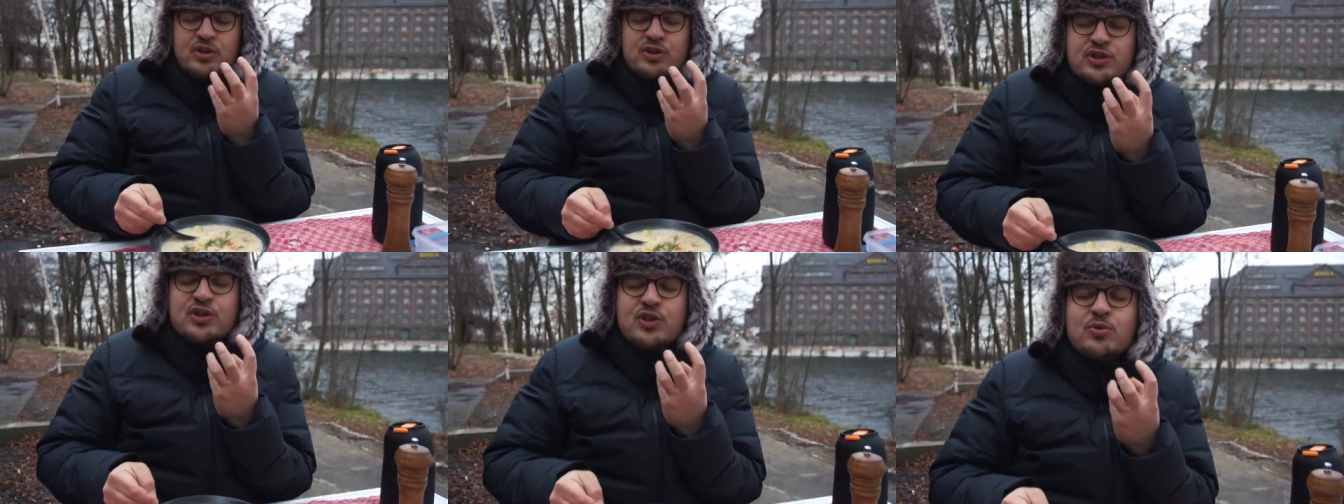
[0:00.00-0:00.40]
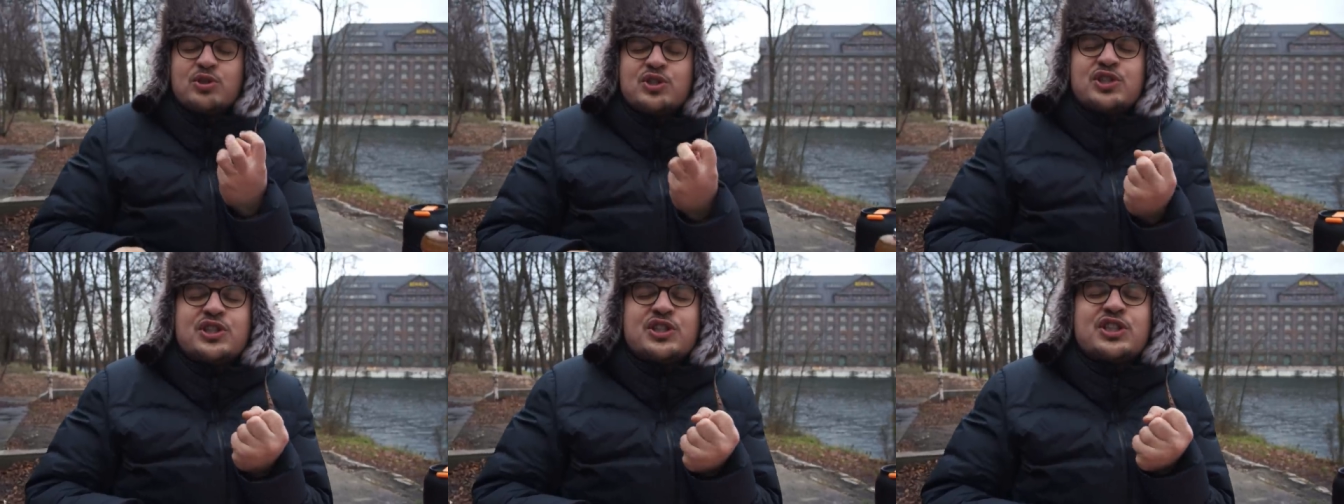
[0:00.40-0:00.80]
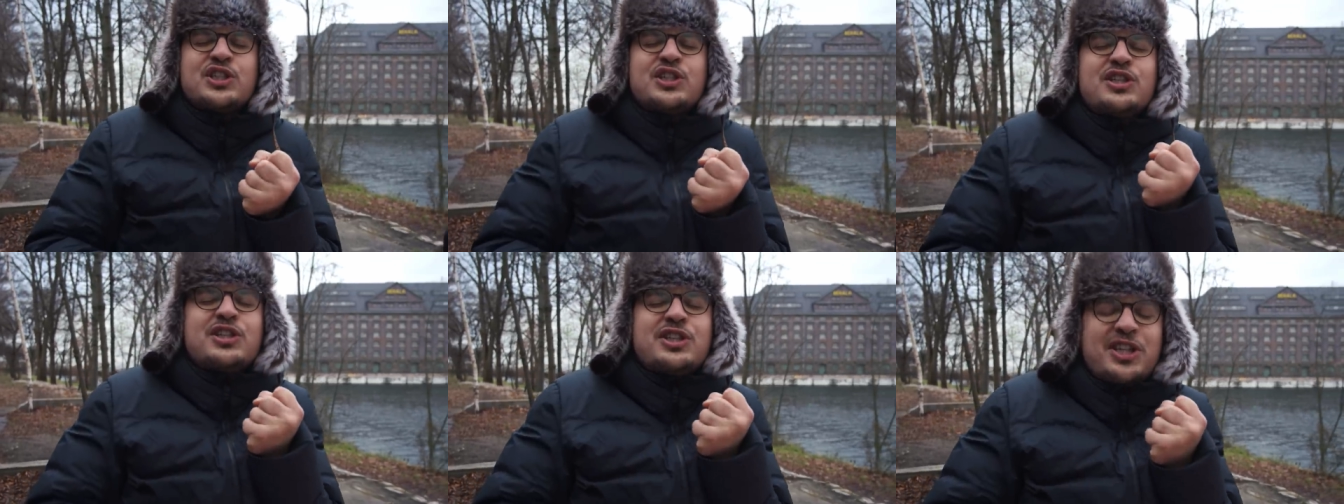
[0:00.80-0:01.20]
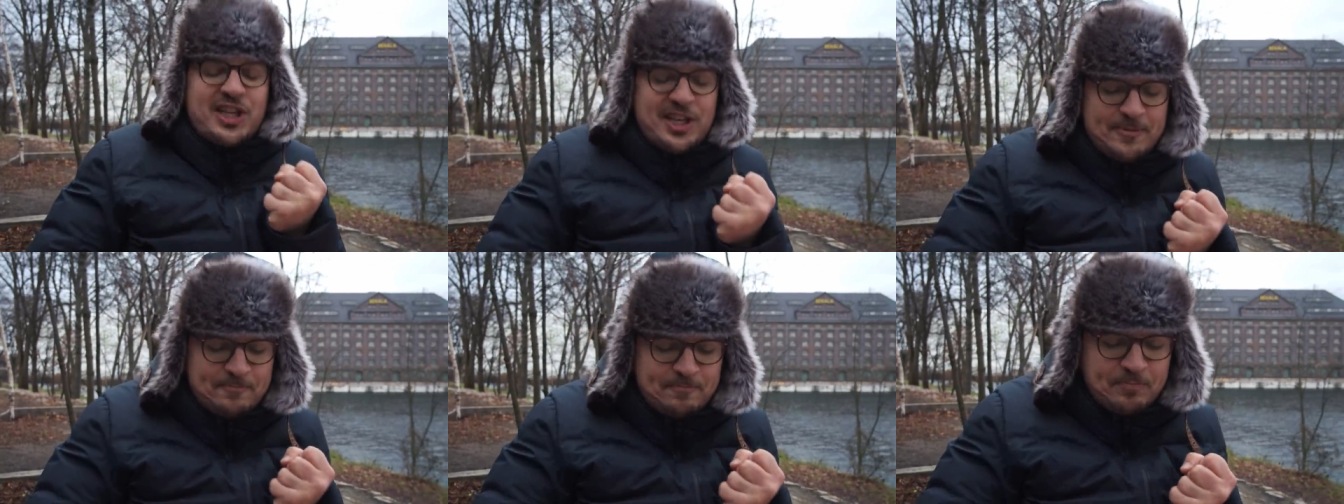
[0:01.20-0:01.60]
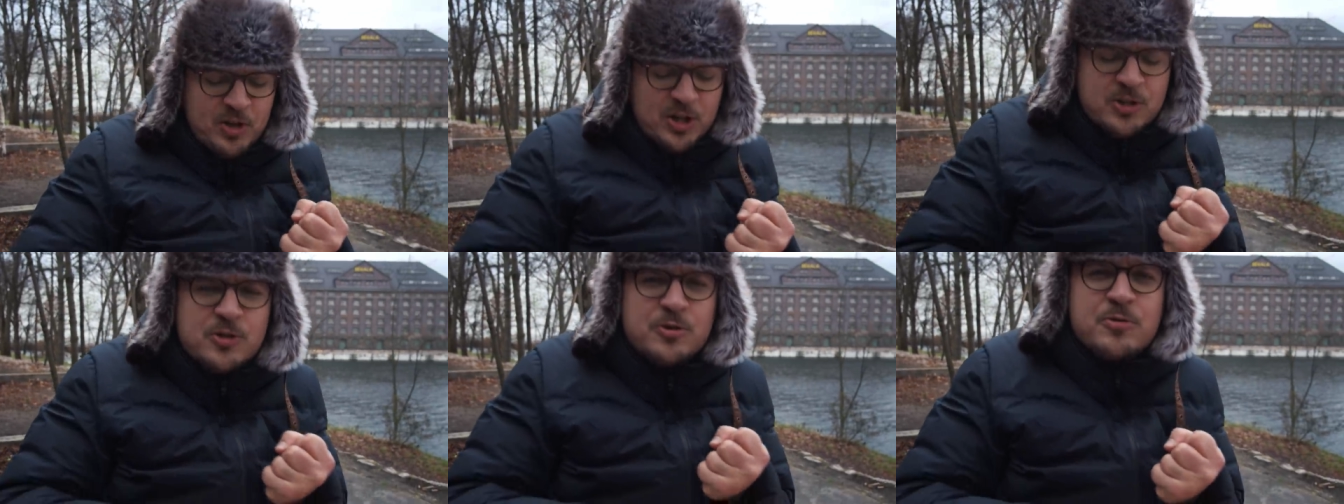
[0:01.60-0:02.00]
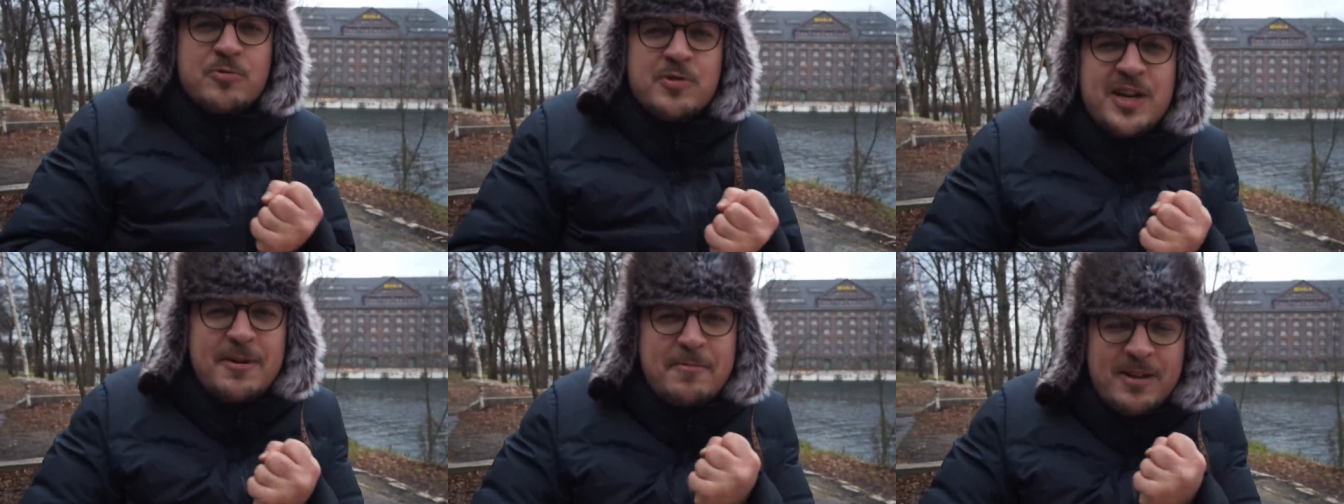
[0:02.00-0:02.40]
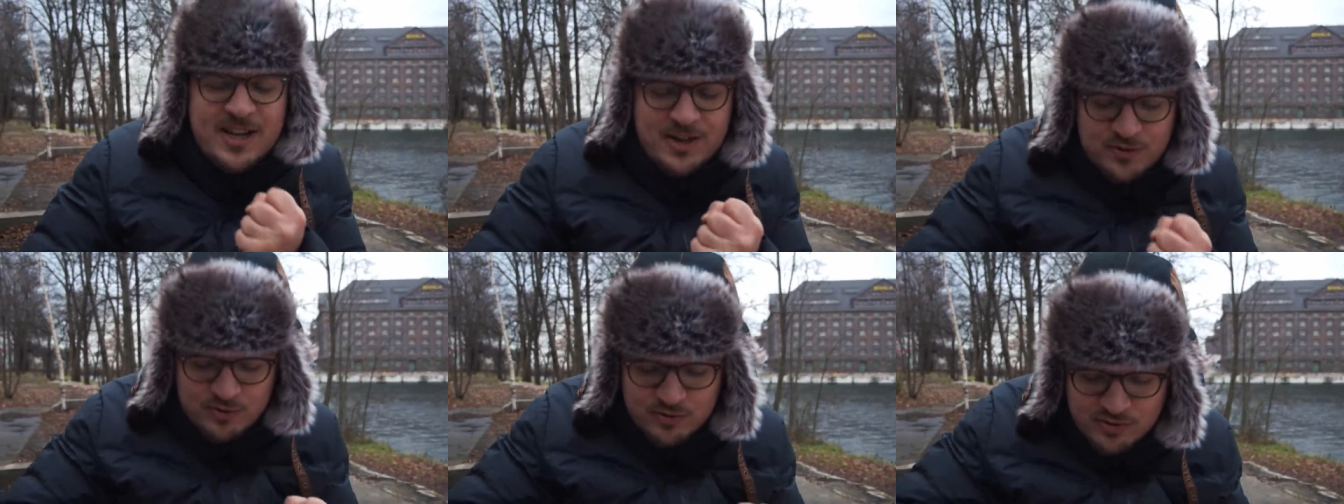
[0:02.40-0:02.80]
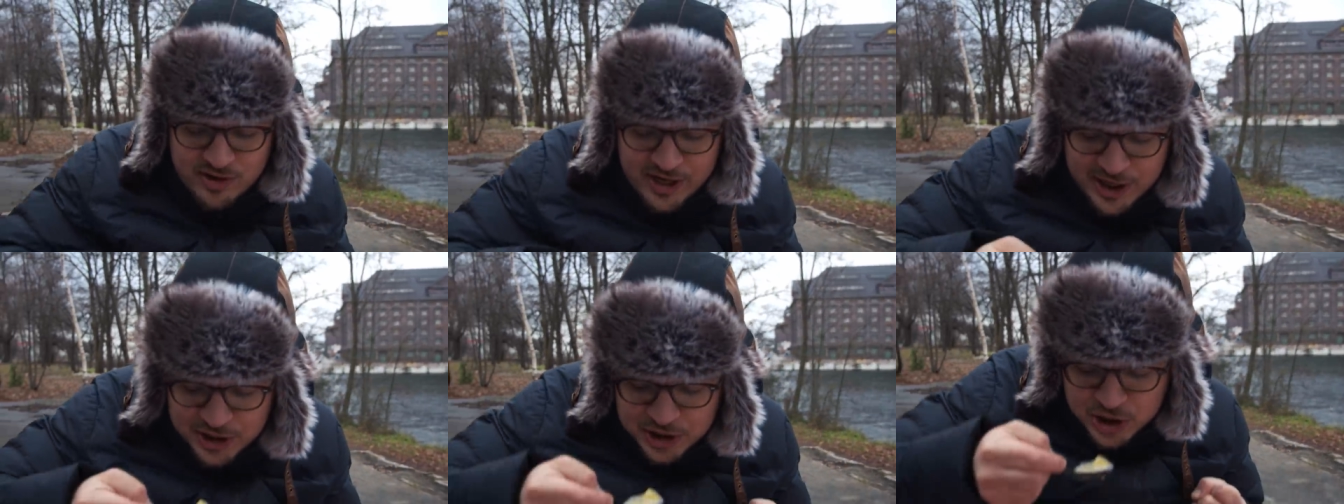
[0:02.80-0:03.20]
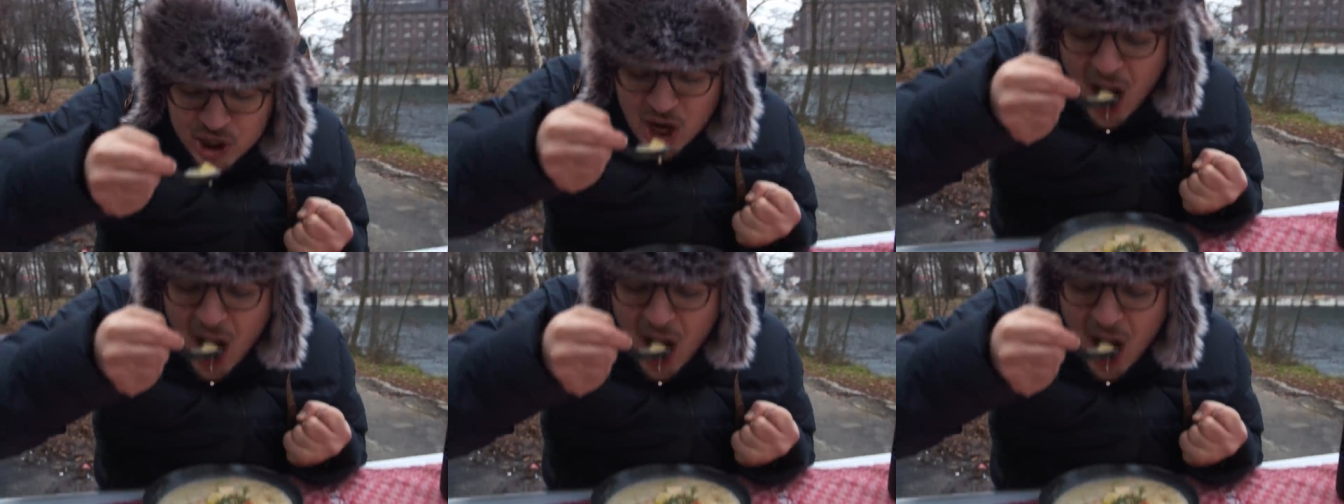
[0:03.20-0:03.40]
It's so silky and creamy and rich.